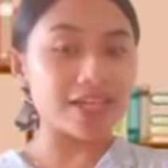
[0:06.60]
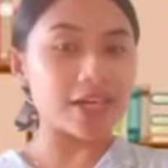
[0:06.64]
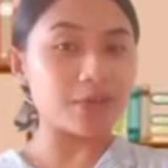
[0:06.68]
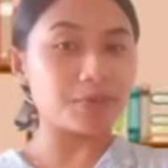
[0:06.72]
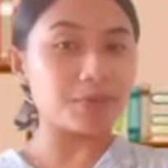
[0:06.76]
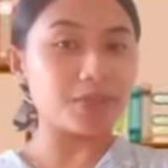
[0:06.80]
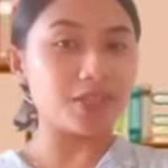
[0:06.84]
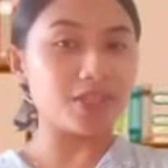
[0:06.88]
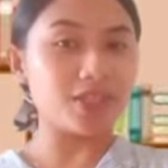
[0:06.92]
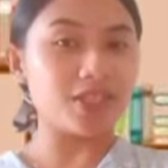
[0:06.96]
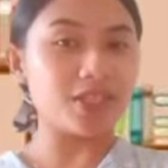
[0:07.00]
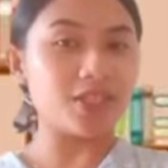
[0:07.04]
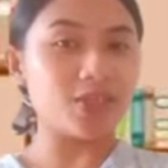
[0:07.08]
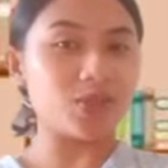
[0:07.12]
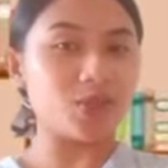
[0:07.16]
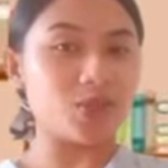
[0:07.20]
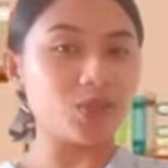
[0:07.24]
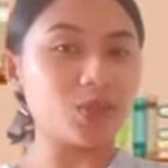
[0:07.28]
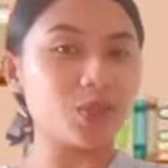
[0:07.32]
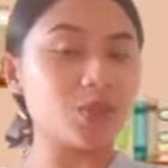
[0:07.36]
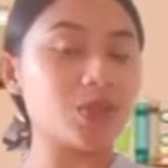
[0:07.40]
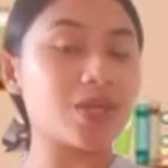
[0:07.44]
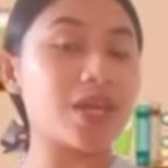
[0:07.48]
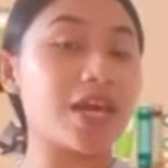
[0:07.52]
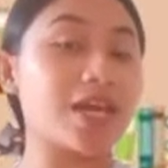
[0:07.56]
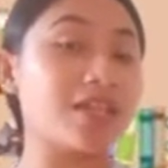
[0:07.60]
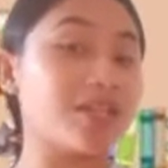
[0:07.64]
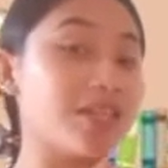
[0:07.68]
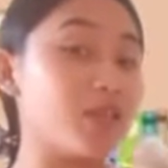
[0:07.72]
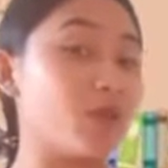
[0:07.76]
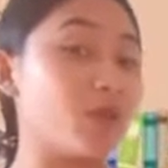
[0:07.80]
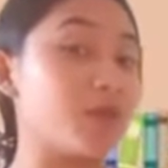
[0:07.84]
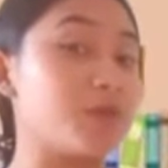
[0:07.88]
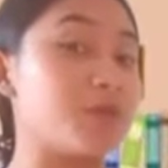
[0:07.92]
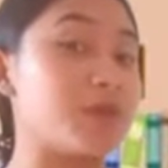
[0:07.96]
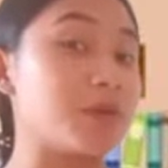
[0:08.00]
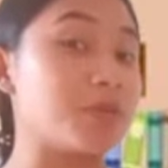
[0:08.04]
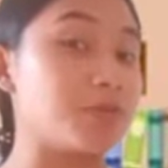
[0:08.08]
Bindio together with
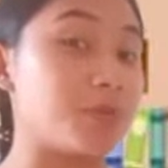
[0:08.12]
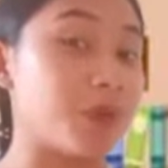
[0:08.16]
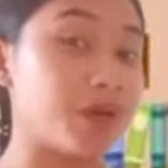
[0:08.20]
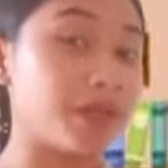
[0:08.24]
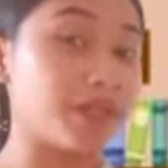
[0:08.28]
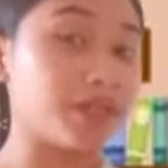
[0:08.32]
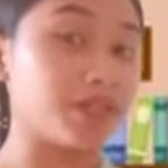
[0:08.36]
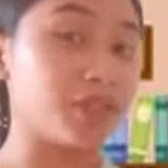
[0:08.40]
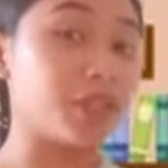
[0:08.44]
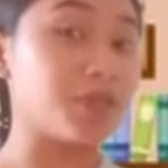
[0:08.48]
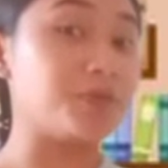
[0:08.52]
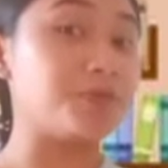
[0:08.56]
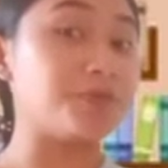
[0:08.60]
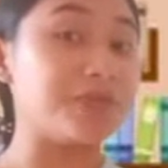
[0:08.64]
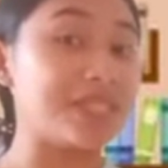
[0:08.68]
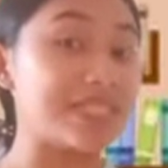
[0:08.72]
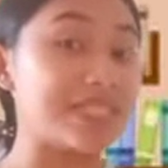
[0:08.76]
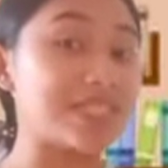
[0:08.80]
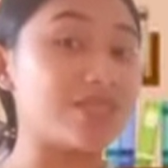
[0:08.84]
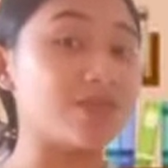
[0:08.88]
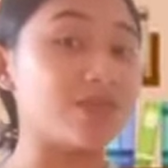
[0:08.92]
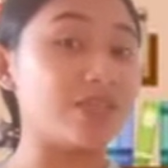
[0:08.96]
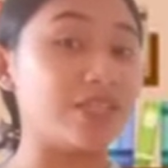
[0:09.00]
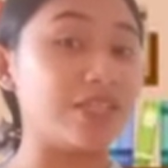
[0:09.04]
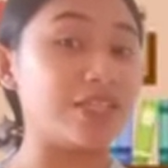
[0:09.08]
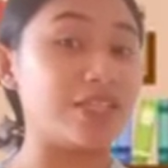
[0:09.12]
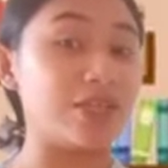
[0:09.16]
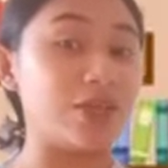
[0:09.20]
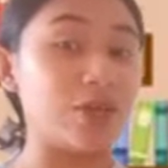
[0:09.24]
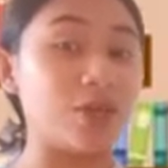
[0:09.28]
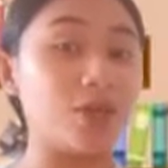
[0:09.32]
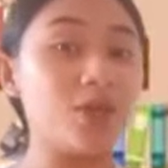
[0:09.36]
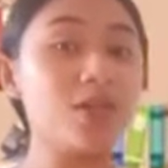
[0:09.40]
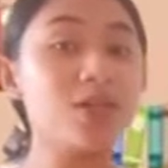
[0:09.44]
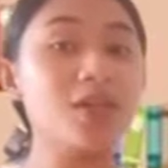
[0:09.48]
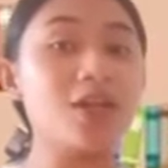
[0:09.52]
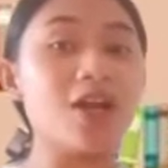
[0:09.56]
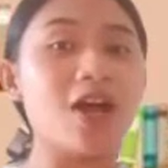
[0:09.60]
my partner Miss
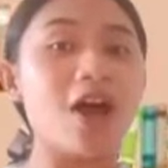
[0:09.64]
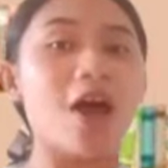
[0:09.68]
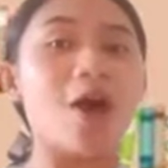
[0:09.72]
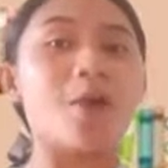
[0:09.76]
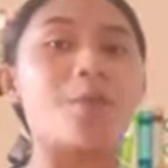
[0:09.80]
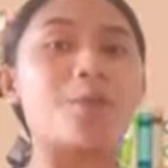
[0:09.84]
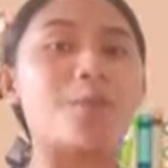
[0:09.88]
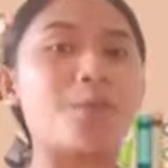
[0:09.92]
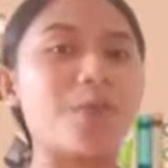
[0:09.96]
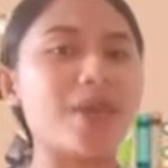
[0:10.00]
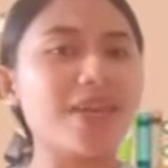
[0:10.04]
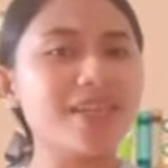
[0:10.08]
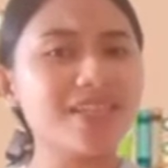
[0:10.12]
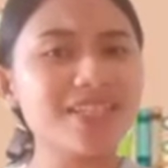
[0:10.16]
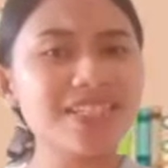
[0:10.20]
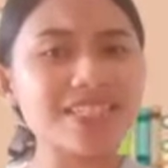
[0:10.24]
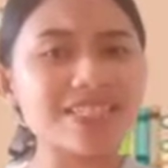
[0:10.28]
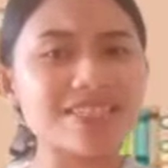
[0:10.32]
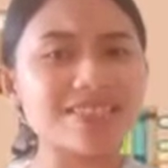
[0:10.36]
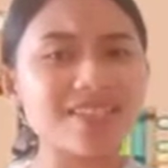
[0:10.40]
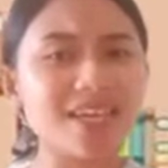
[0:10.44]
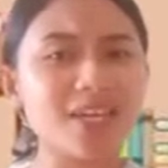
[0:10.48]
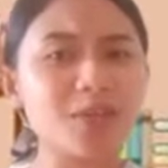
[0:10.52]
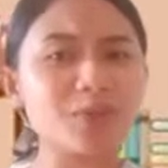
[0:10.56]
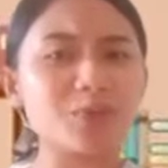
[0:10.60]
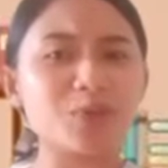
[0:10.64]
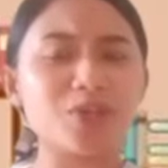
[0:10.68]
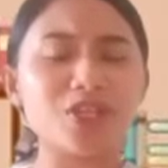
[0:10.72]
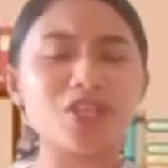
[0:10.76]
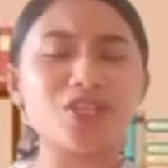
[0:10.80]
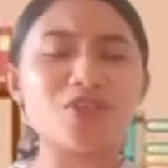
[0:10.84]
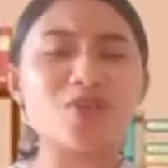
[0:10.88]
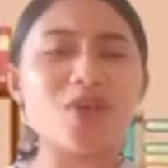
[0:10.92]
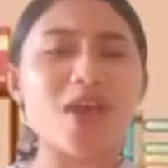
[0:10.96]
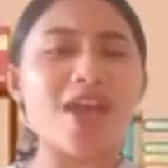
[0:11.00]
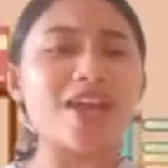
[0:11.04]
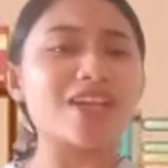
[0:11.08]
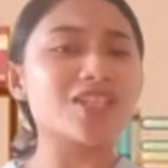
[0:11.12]
Dolino. May this day bring you
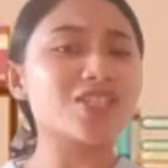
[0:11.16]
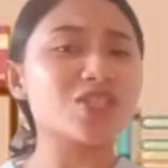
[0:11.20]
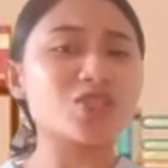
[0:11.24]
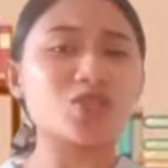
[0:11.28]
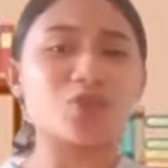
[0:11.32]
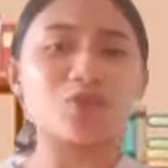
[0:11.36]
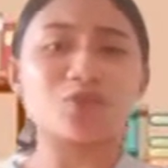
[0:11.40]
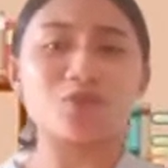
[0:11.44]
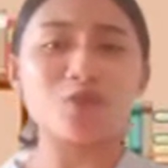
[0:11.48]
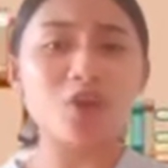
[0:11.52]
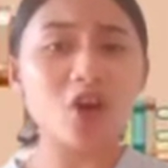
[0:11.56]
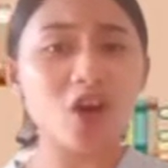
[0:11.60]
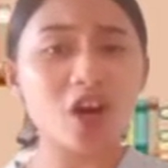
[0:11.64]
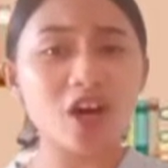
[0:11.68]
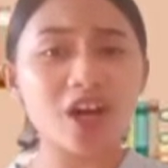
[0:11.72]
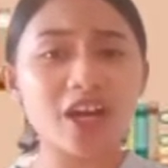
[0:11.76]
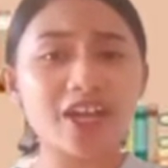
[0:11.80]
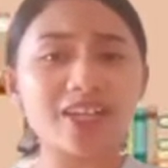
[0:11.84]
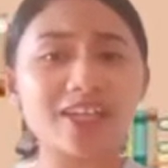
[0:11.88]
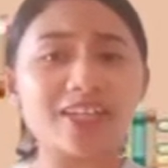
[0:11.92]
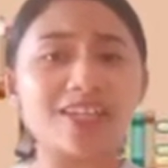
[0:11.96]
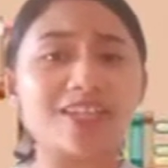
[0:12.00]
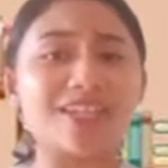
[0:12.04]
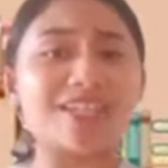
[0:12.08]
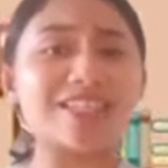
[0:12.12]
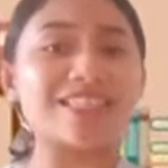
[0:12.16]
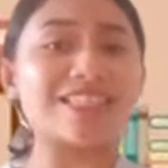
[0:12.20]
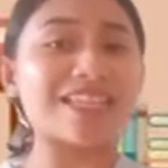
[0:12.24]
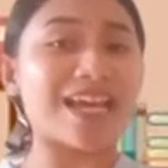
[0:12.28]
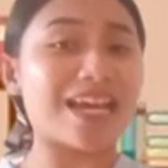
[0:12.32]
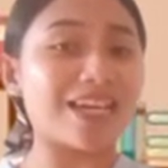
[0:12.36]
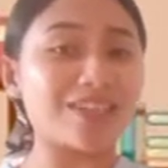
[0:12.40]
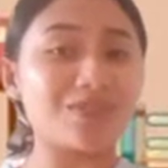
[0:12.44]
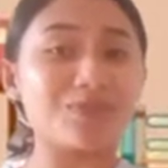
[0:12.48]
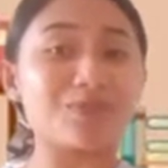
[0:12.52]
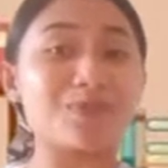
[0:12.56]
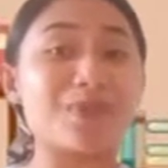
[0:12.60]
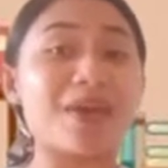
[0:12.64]
extra fun and
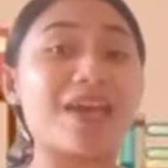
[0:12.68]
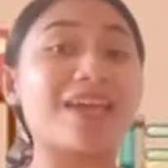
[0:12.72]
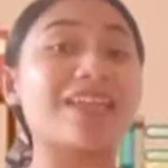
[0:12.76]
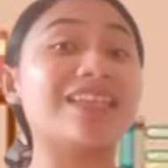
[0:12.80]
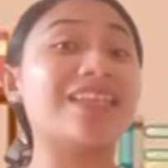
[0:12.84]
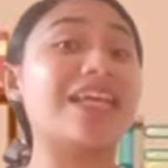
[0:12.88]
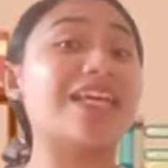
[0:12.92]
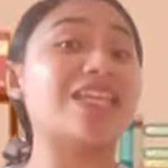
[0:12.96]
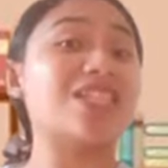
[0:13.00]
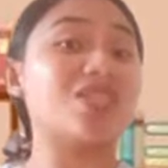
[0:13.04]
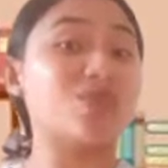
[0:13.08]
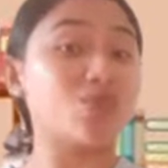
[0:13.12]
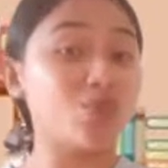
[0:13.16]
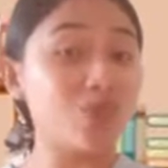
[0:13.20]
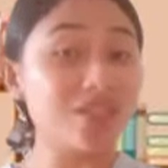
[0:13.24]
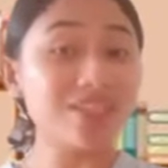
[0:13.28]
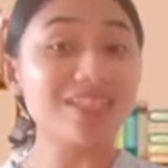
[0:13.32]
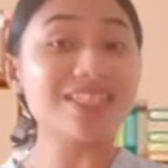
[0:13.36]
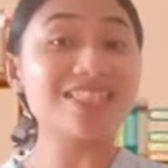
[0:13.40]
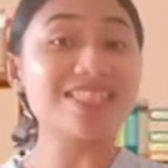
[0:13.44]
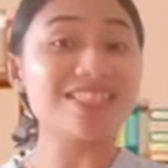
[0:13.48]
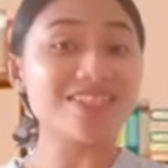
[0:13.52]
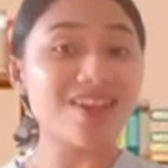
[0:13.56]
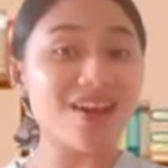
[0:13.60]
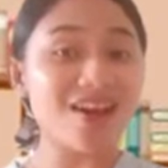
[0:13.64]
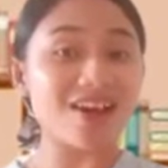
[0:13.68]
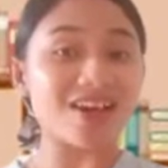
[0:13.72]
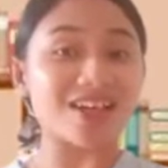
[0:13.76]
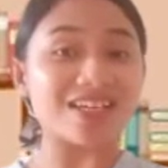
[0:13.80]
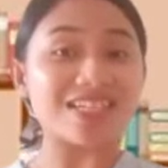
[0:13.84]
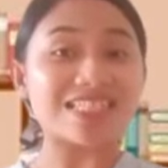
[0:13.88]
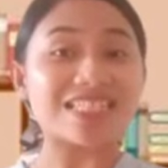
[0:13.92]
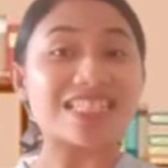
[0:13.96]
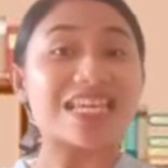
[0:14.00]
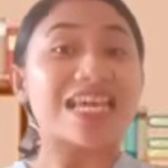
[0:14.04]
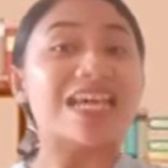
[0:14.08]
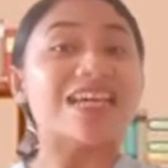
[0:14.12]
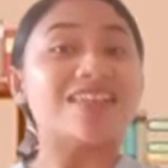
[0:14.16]
excitement as we discuss
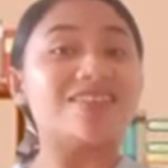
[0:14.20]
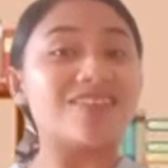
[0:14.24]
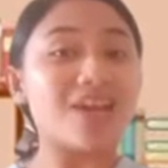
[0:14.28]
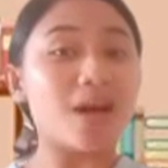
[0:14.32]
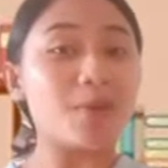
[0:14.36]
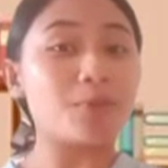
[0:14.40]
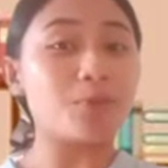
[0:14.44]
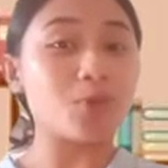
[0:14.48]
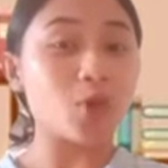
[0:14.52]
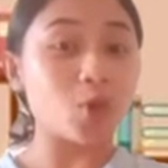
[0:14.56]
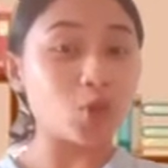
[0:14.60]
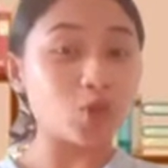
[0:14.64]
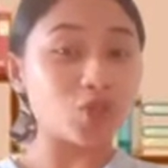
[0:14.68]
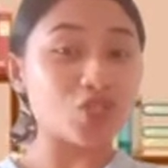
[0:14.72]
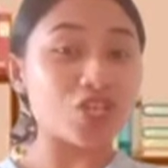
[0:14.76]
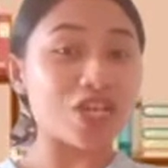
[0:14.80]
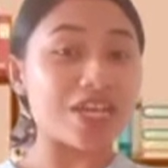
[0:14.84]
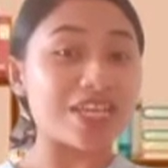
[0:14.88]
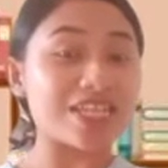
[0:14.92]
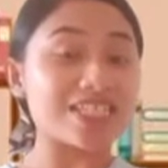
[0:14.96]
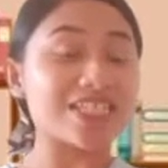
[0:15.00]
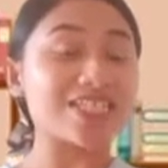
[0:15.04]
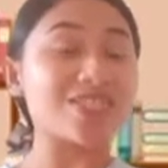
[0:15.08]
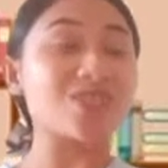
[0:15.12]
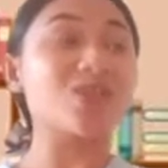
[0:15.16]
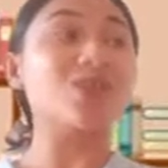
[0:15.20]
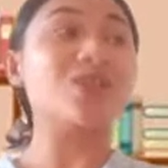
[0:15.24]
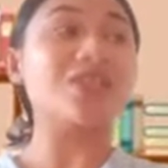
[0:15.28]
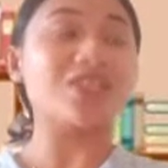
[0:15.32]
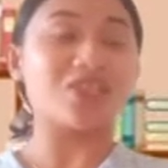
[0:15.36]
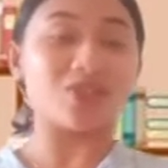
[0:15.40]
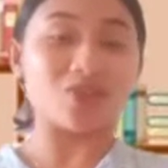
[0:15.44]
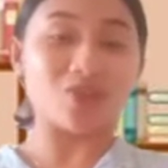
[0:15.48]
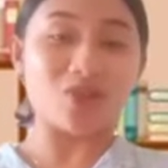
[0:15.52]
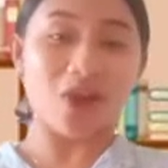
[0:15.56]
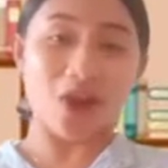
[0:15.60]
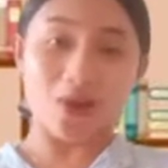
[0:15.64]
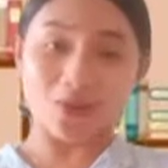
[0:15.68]
the approaches to
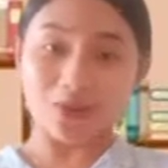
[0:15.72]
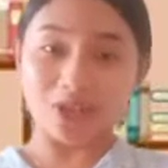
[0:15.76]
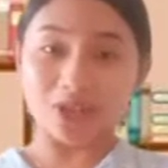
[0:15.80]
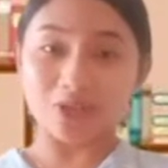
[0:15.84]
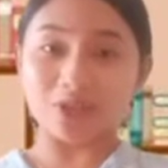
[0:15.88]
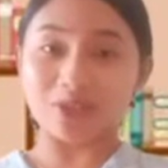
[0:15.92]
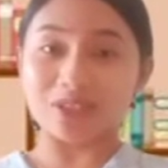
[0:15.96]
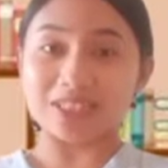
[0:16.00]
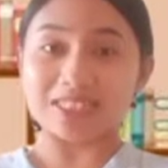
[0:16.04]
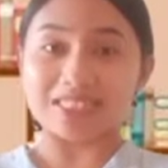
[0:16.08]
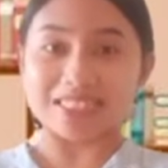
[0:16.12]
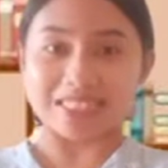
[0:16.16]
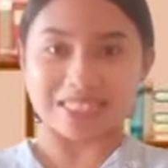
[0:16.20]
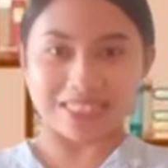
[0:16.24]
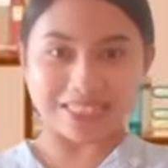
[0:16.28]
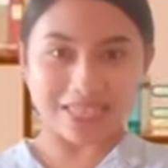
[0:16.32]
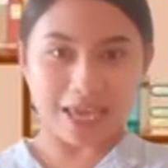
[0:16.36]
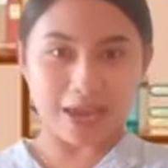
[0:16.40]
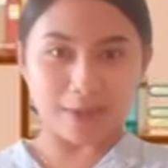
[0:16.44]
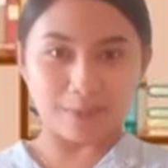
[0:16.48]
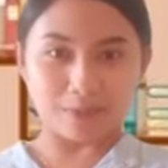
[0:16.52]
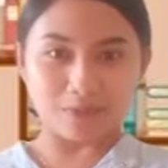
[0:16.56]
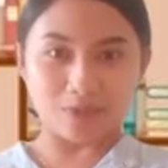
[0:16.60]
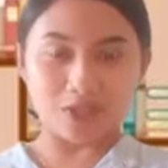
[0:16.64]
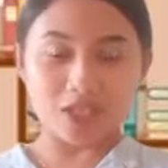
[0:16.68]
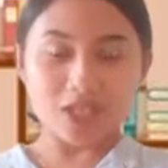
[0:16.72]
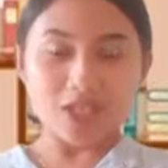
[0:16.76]
literary criticism.